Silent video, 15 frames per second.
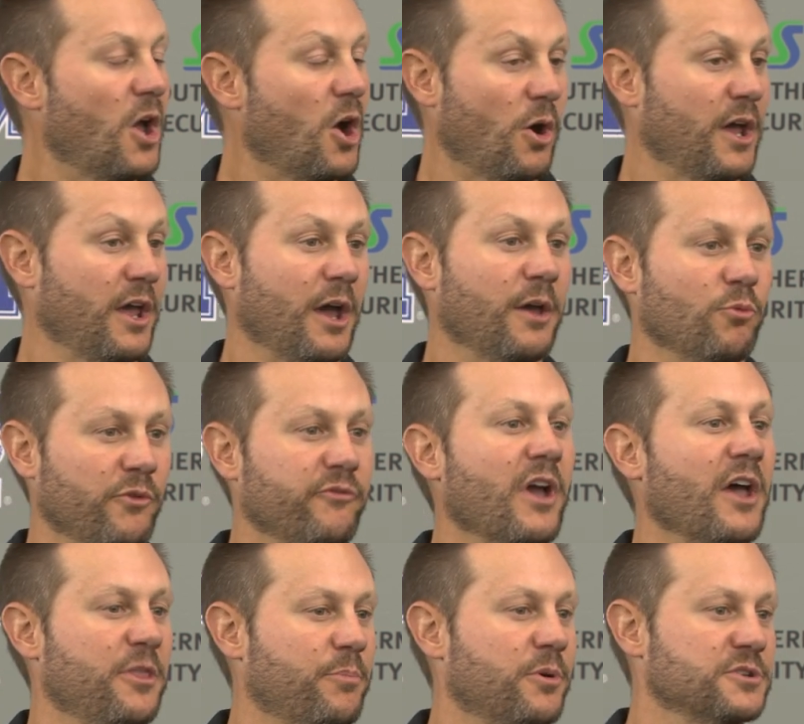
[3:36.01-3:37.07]
No, we've
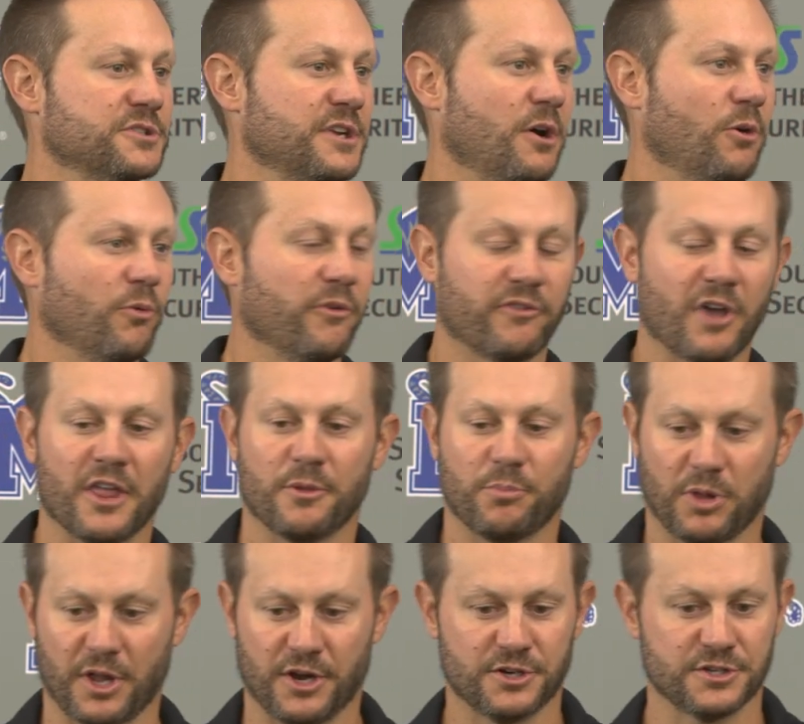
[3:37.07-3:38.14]
got the personnel. We've got the
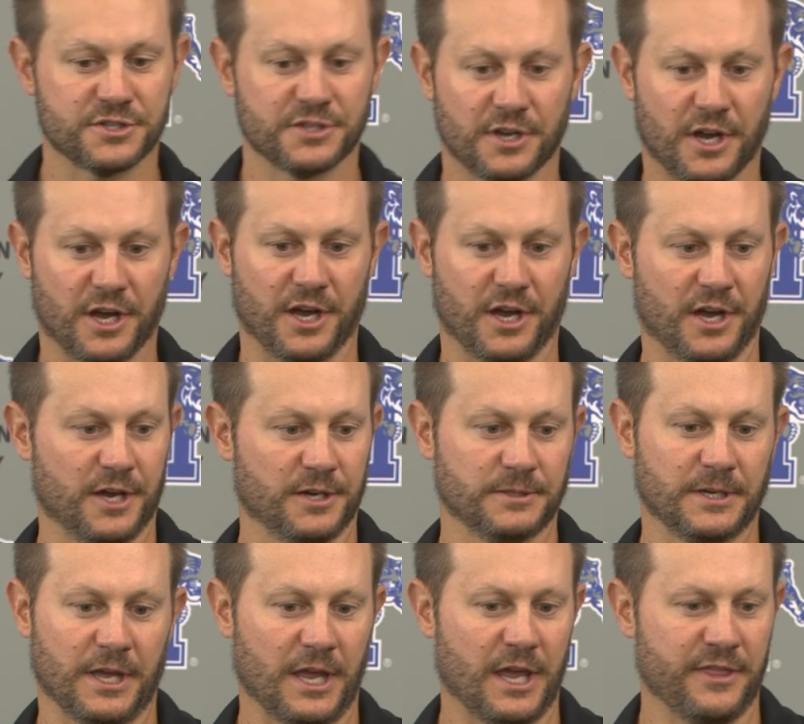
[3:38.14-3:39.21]
players,
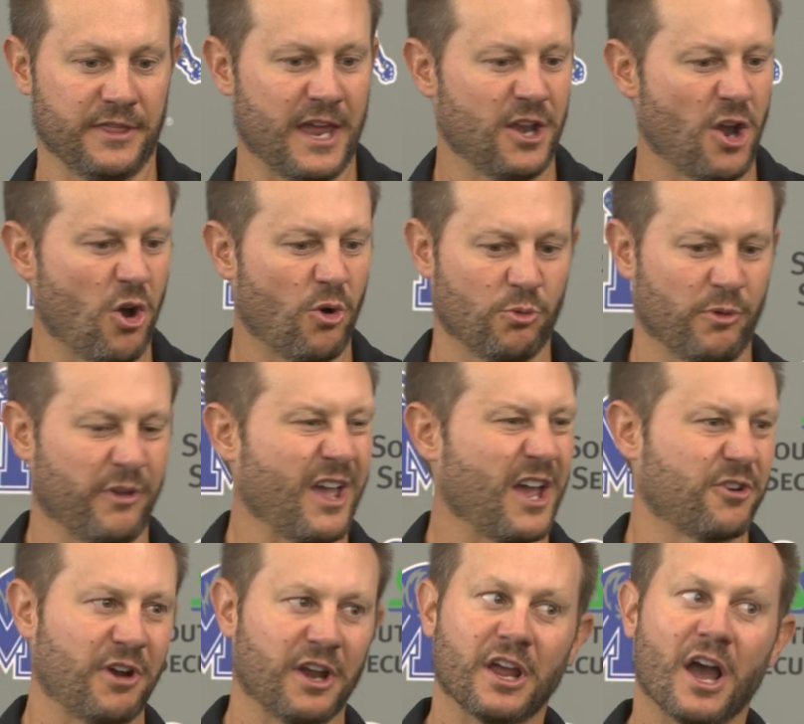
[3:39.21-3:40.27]
and they know, and we
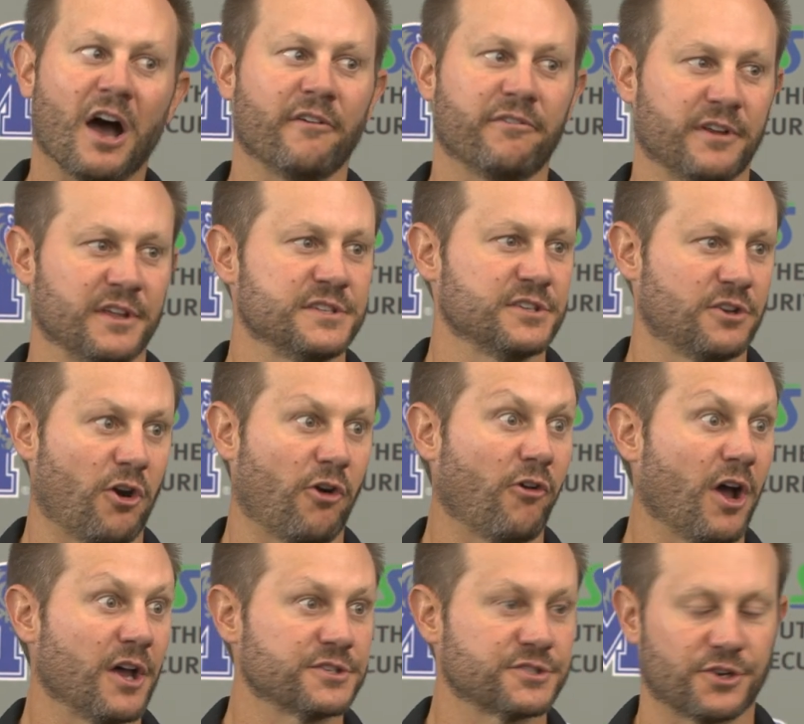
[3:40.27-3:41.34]
got great confidence in our
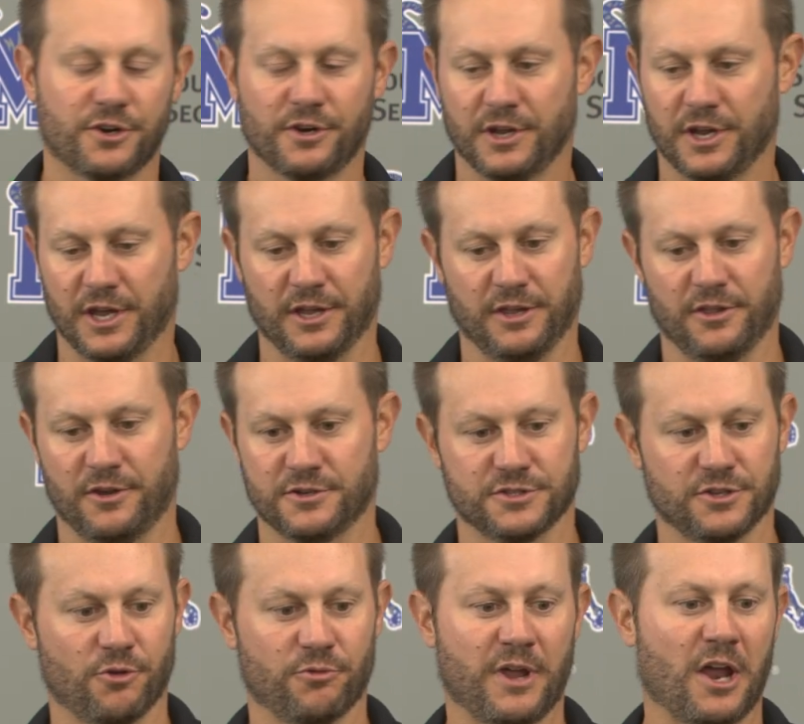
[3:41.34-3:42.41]
roster, and
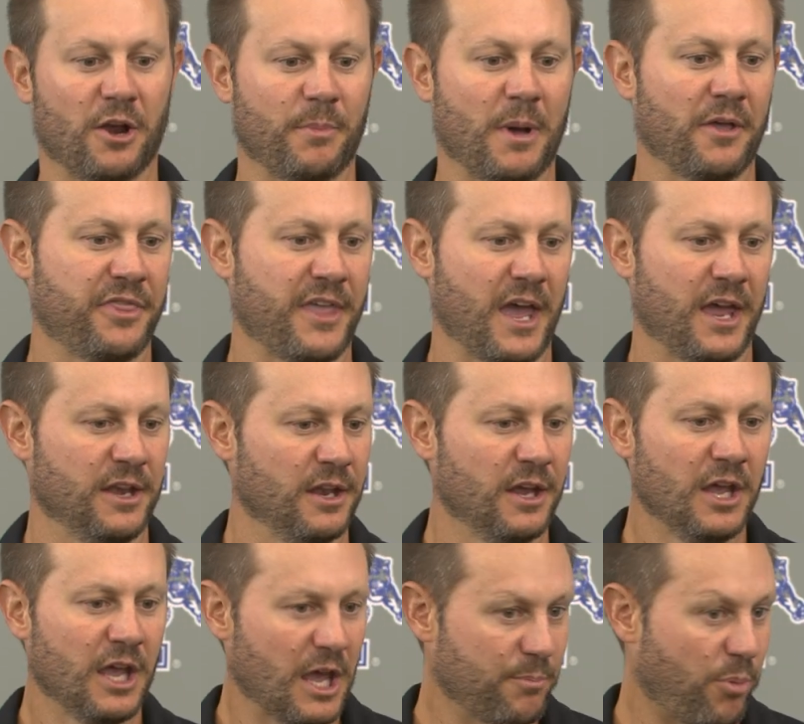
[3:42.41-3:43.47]
there's no doubt about that.
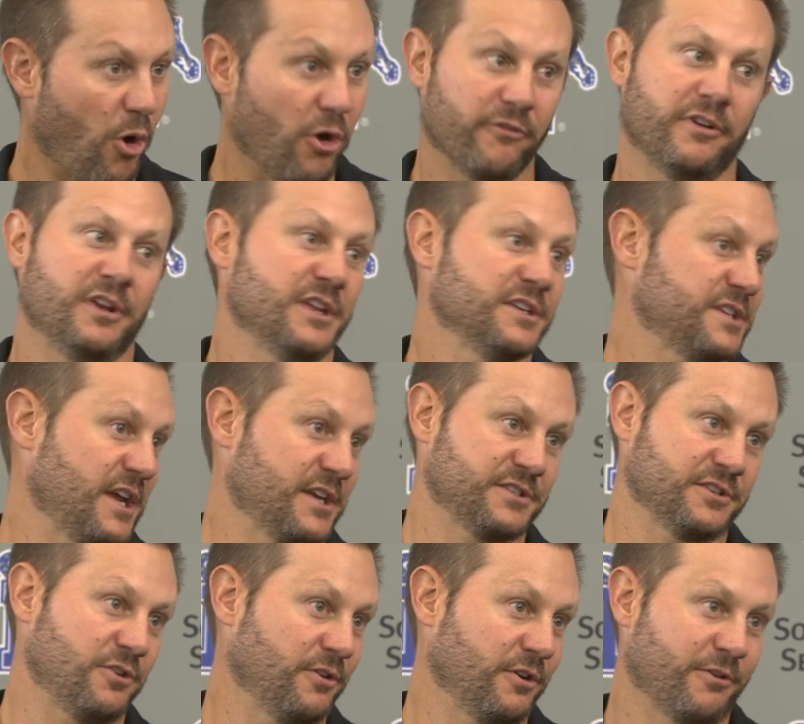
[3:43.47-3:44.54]
And part of it is
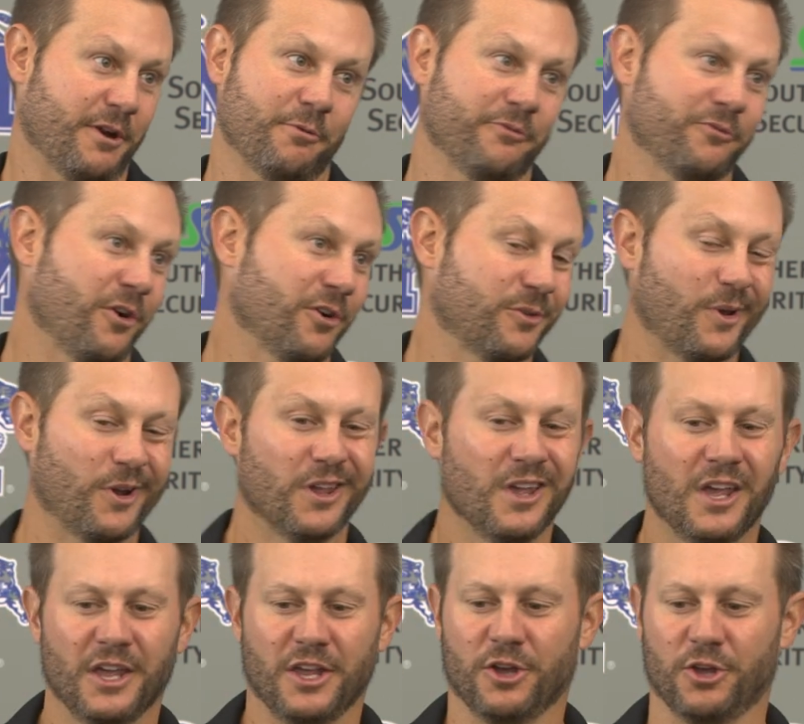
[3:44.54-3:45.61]
executing, right? We've talked about,
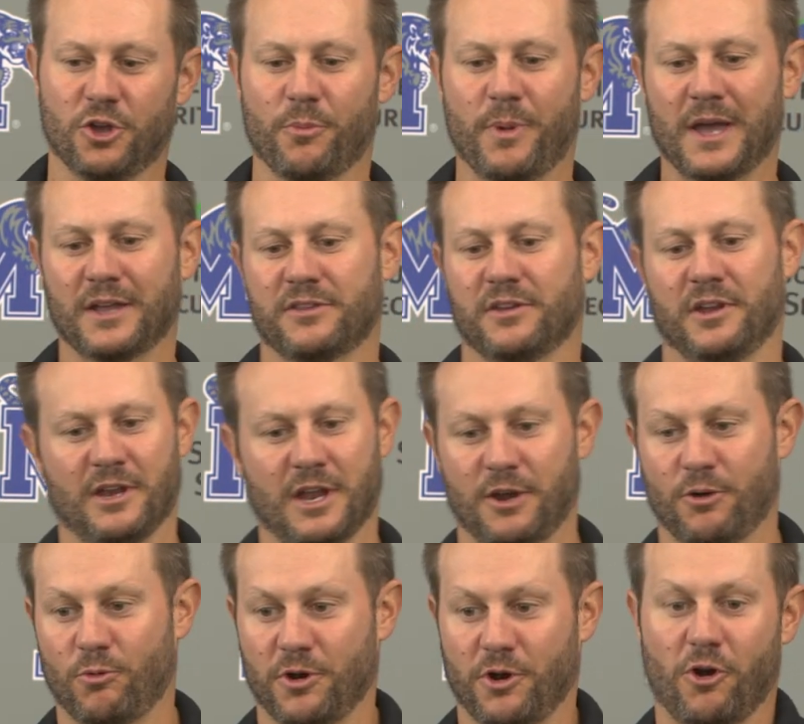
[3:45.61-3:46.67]
you know, you go back to, and I
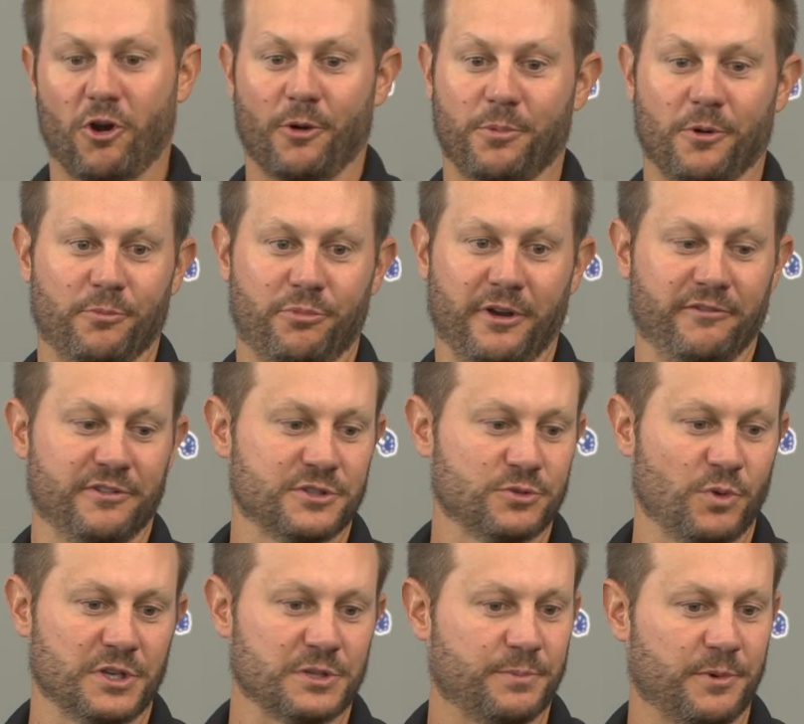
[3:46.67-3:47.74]
don't want to harp on
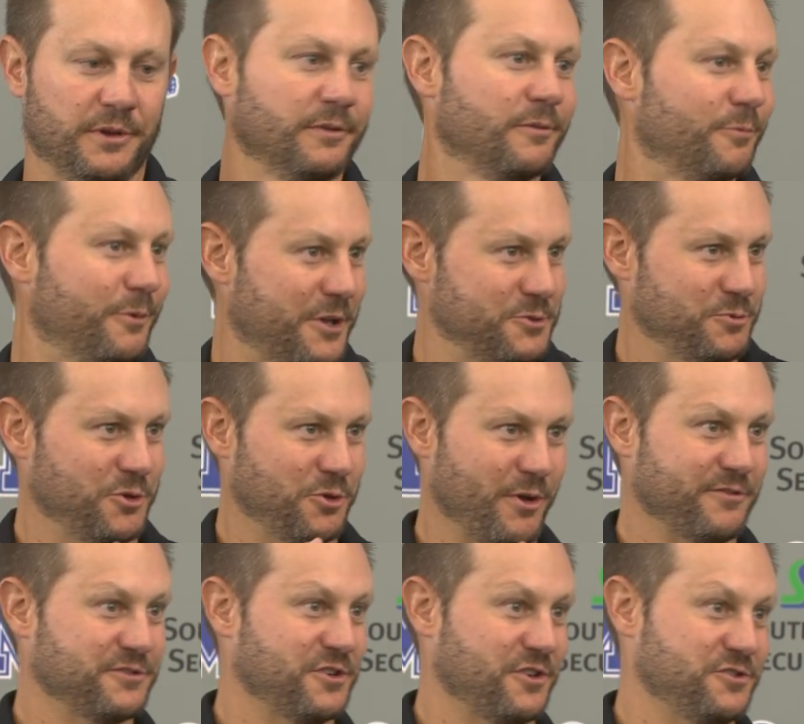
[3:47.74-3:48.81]
previous weeks, but because we do
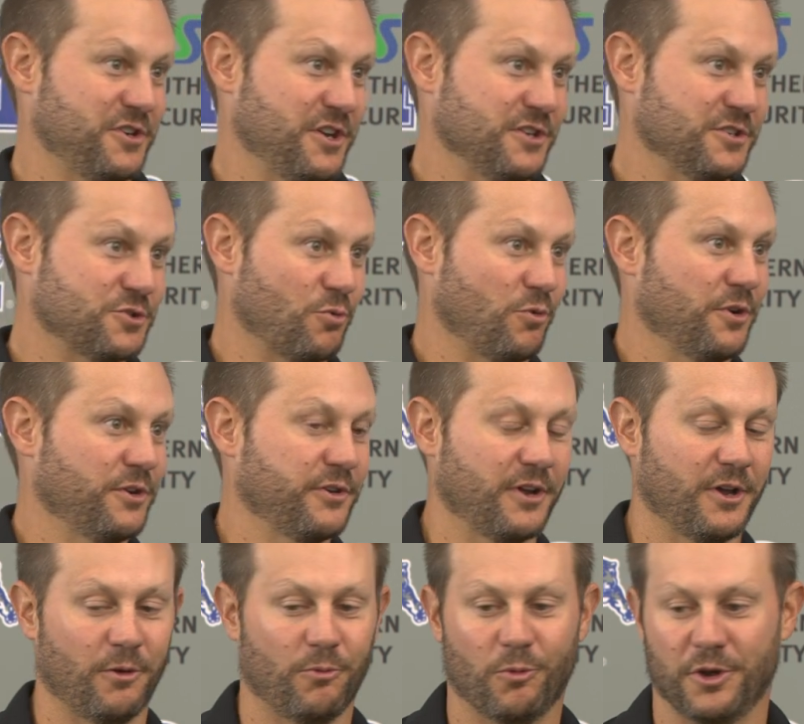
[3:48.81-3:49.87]
have such a short
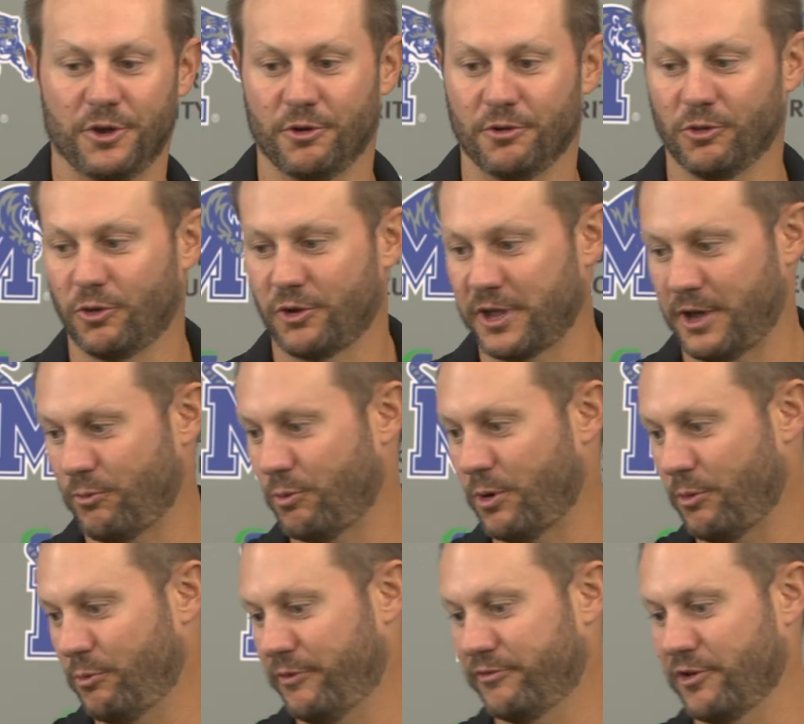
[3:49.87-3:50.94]
window to look at
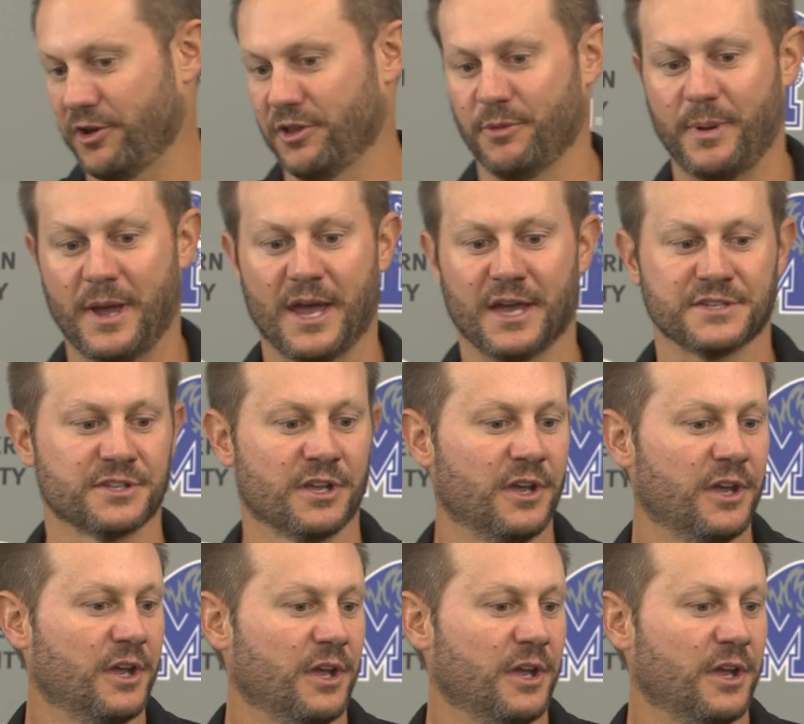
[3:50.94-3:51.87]
what we've done in the past.